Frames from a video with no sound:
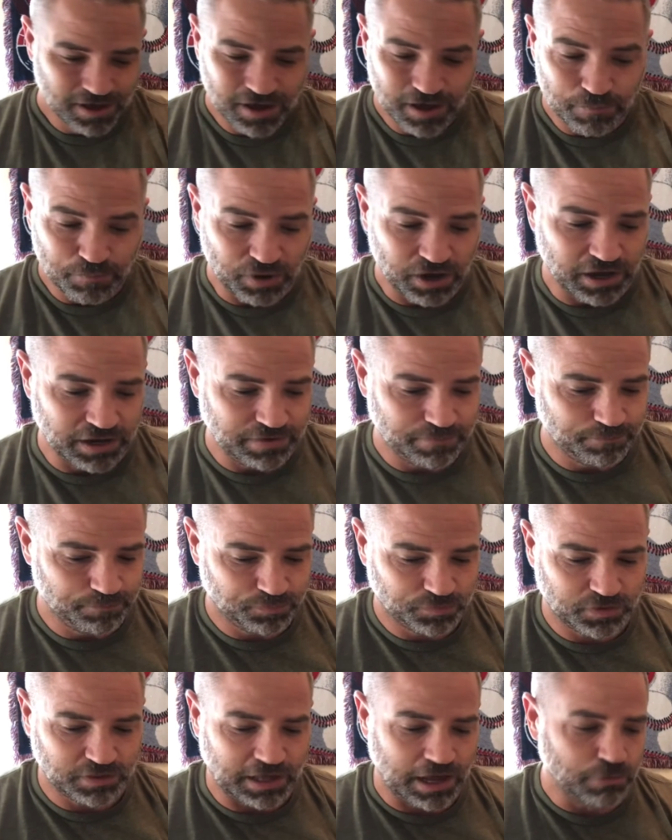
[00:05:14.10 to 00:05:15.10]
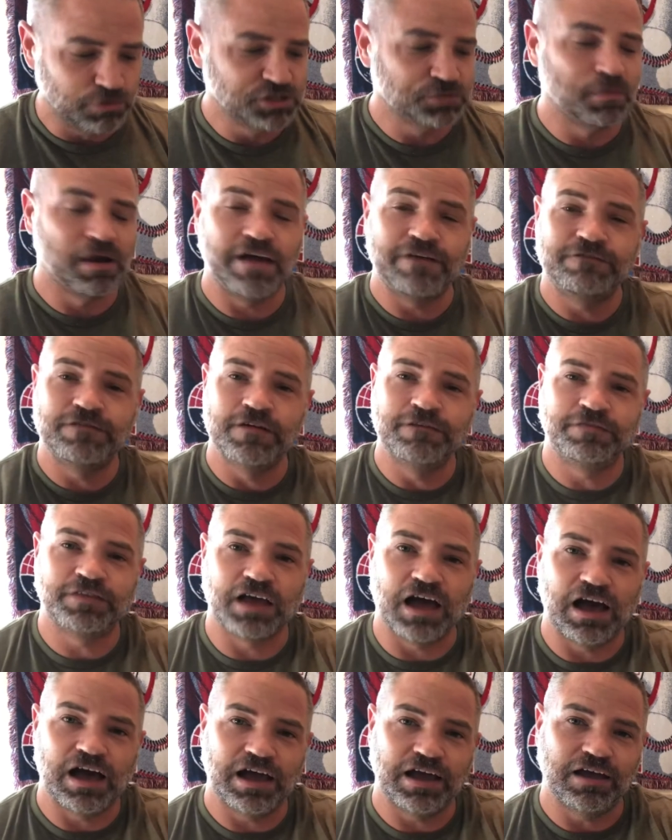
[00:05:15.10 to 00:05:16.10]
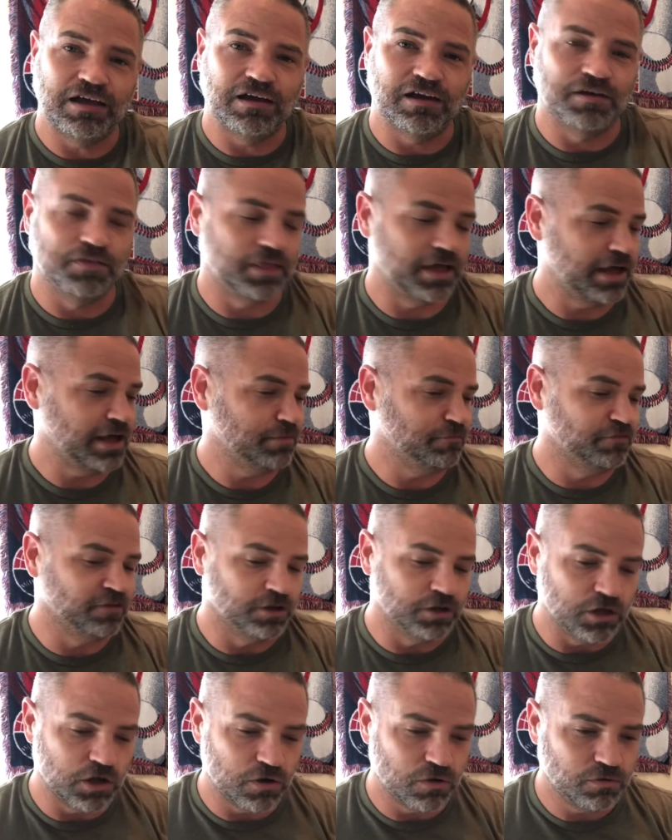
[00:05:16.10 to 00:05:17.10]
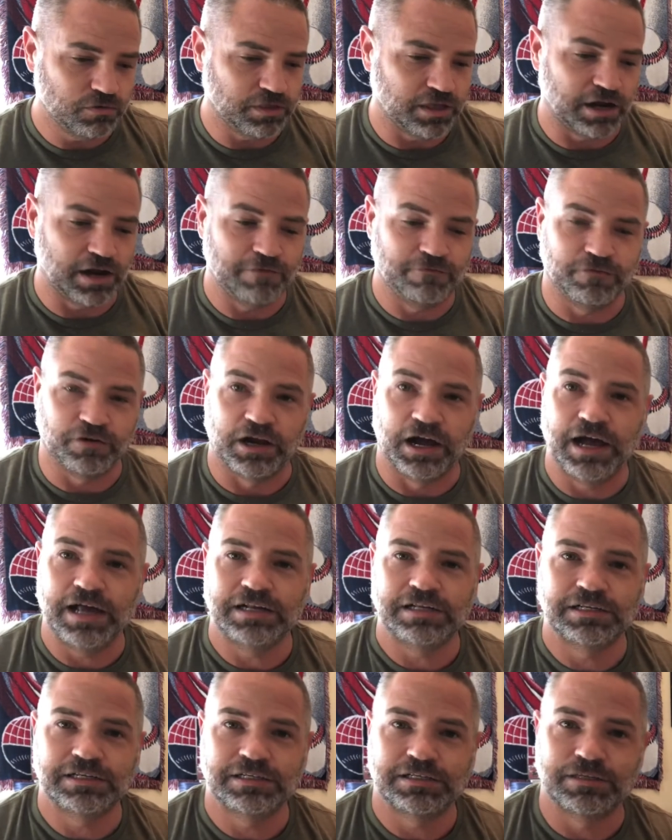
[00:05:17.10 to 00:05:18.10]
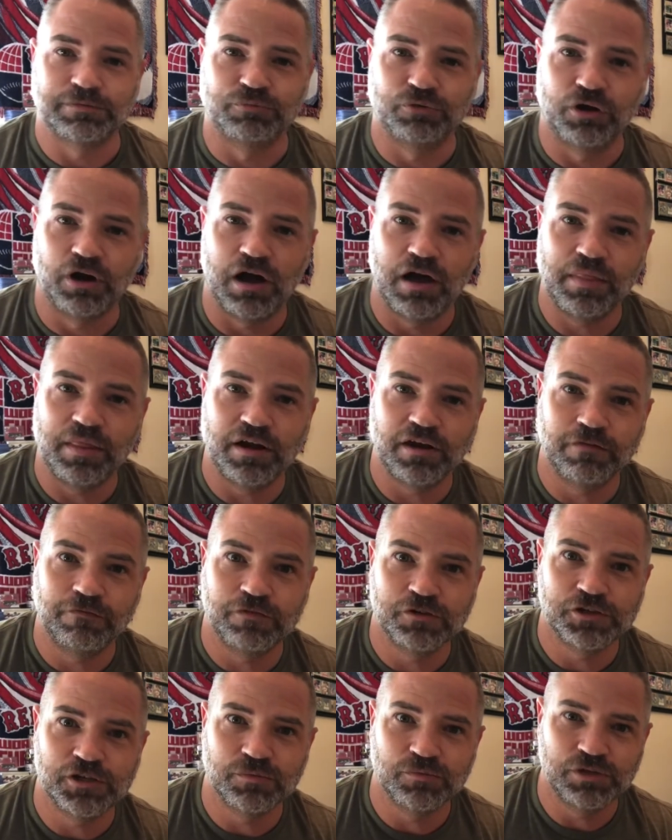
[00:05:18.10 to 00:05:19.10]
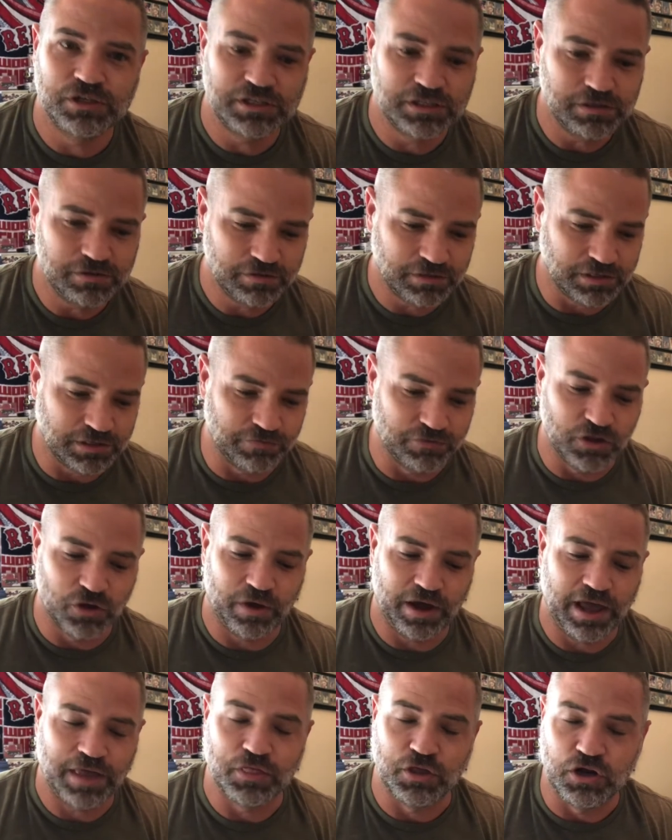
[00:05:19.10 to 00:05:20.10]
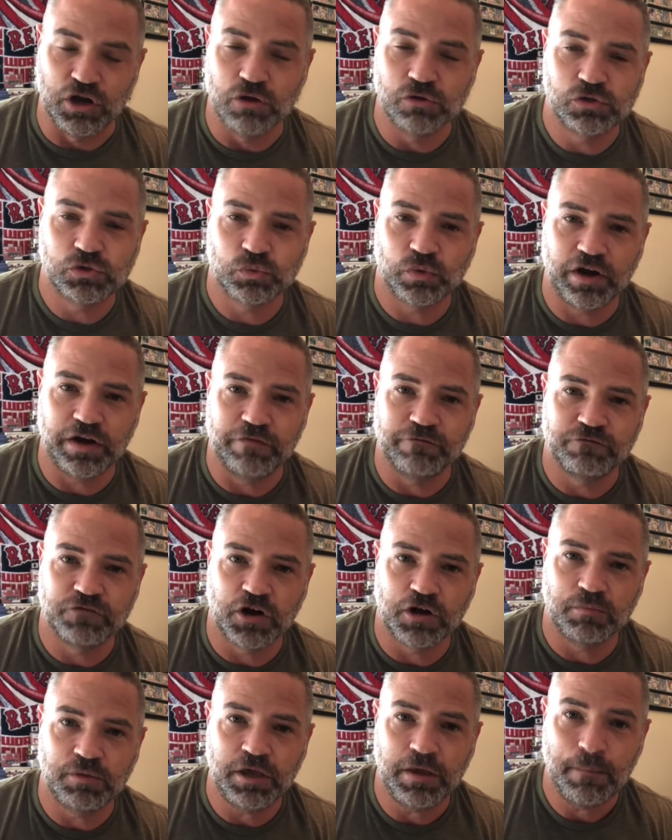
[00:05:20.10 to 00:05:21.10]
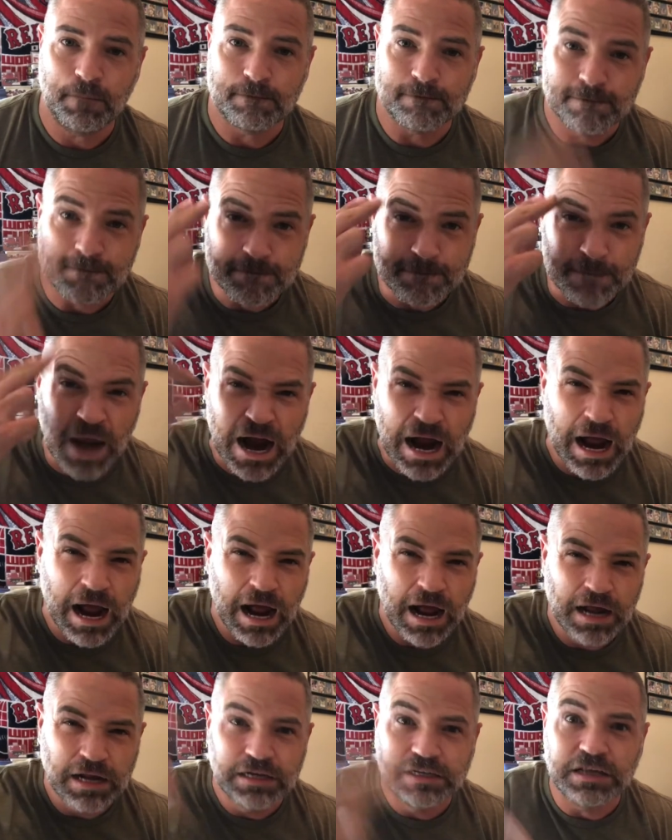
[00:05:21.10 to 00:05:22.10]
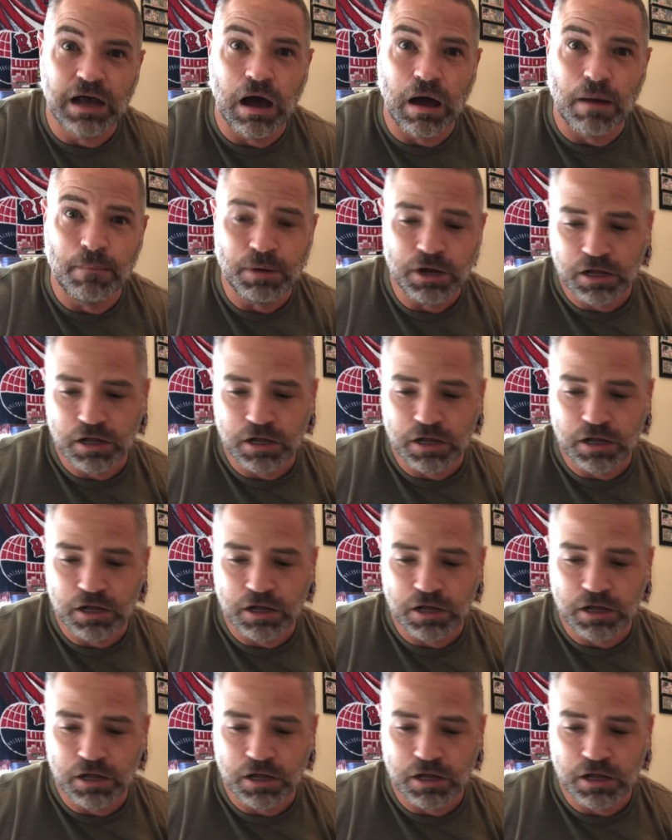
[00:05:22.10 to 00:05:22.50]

But that was my fifth guy on that video that I forgot to put on there for some reason, even though I had the notes right in front of me. Dom.